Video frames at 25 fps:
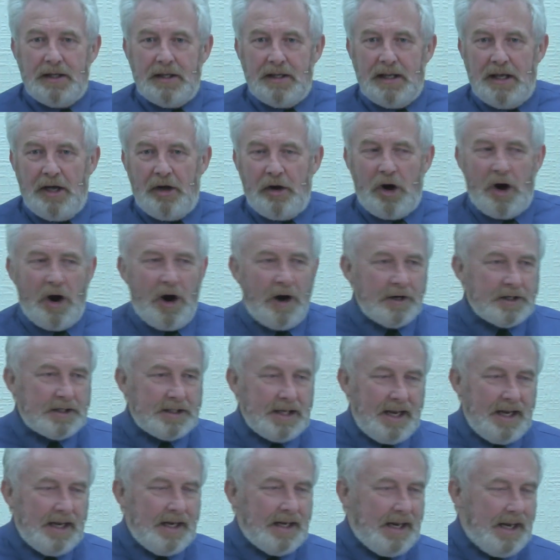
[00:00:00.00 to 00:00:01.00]
Our
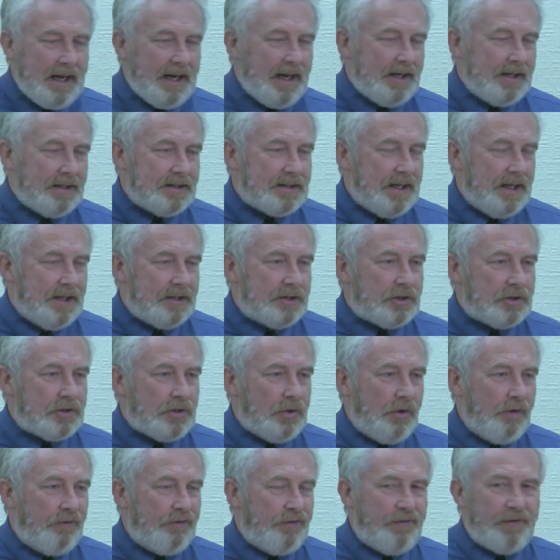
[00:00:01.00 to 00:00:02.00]
day and age is
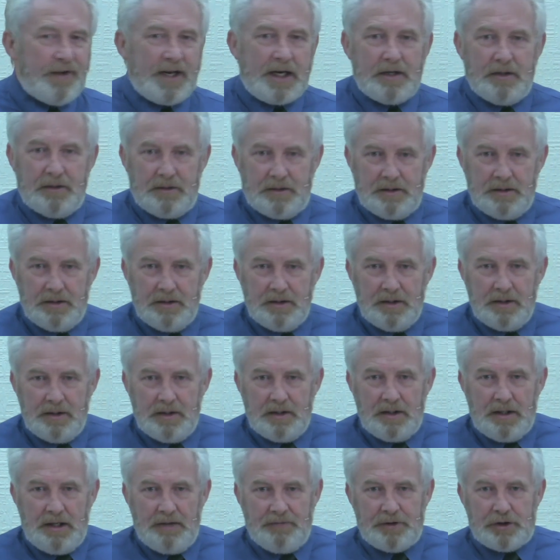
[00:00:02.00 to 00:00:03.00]
too fickle.
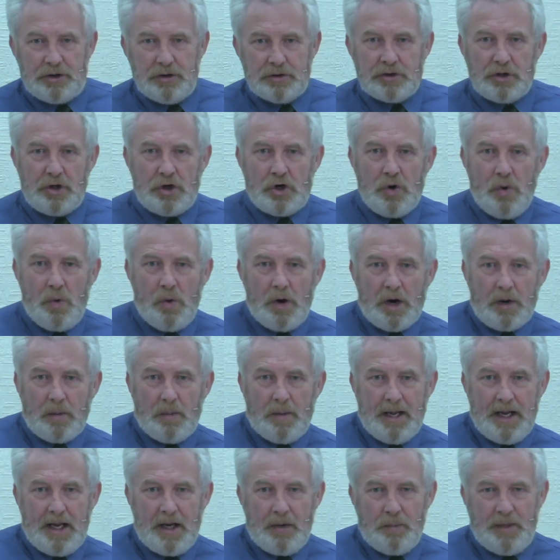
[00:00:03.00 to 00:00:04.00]
If it doesn't go our
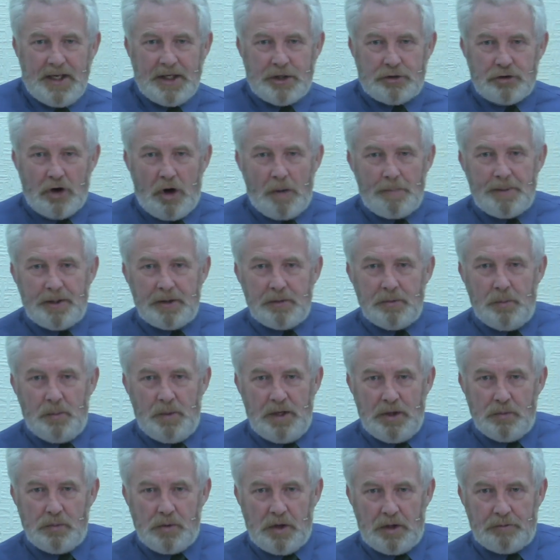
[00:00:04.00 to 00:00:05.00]
way, we drop it and
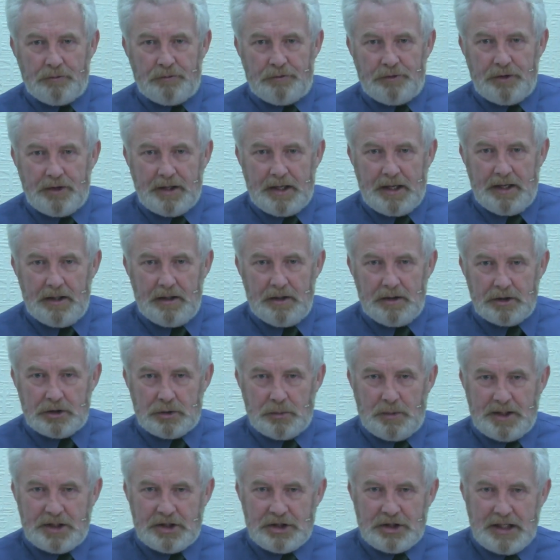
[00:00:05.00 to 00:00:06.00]
we run for the hills.
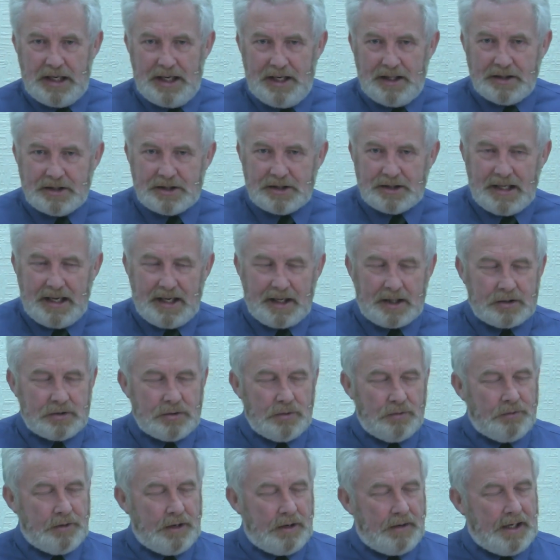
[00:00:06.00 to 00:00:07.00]
We change tack
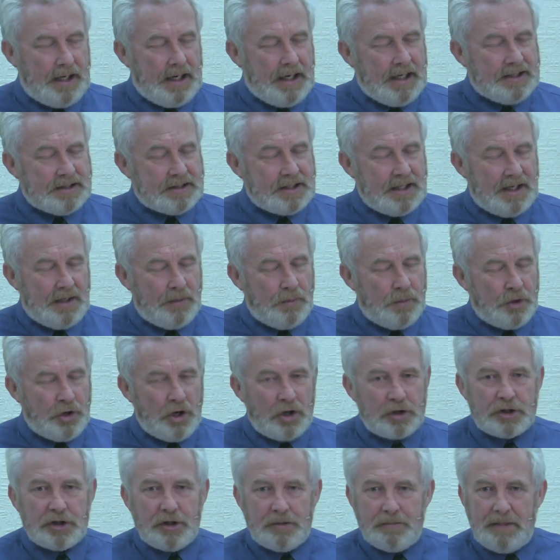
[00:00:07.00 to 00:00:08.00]
so very easily. We're
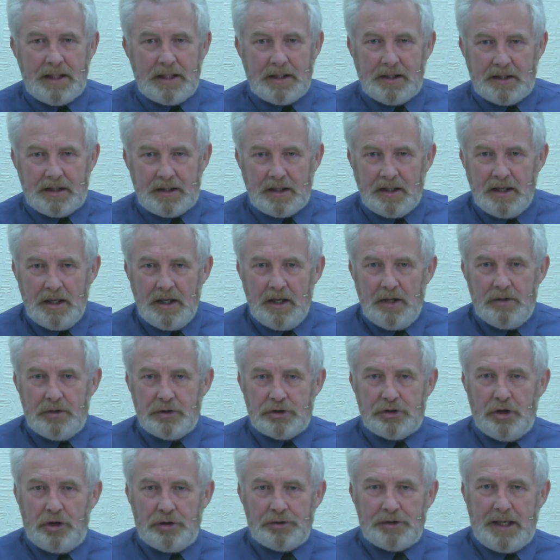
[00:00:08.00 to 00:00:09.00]
not committed.
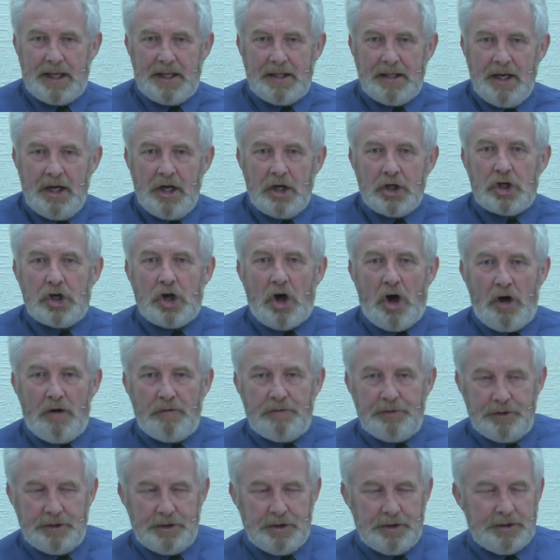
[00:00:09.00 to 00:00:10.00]
There's not that
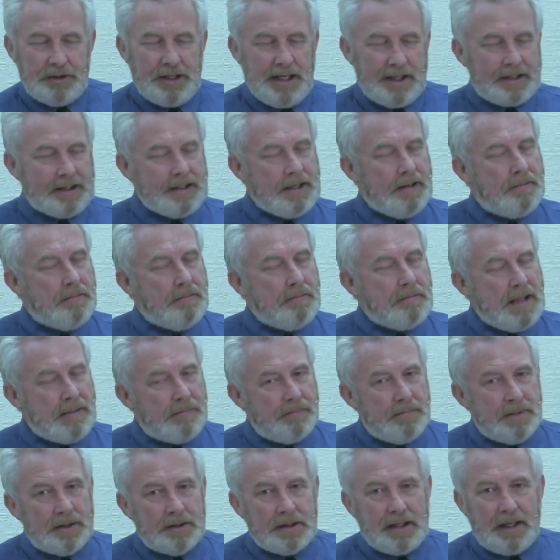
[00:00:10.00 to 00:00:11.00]
covenant, that
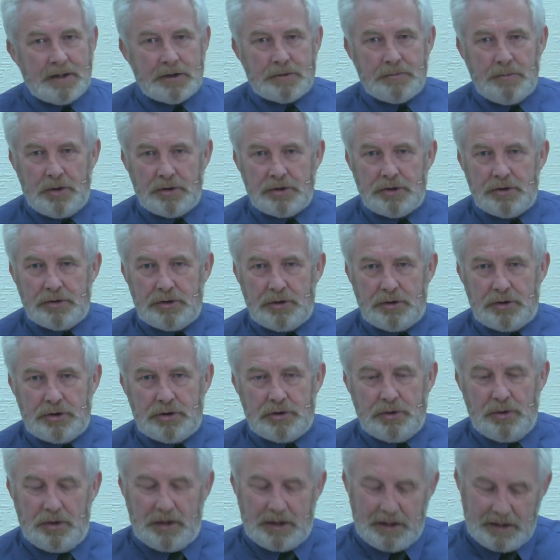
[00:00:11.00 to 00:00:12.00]
commitment as much as it
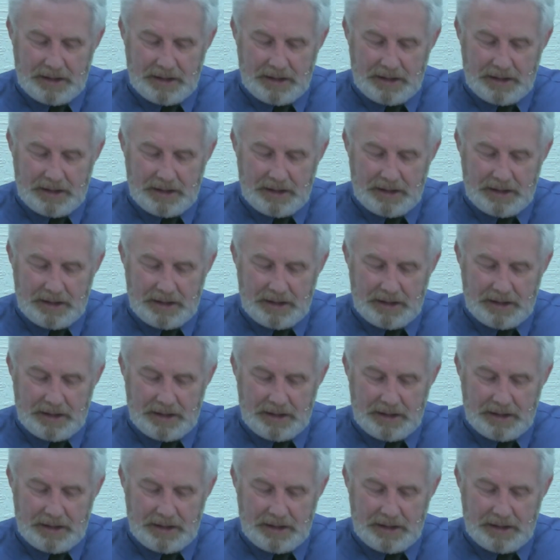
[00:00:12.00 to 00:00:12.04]
should.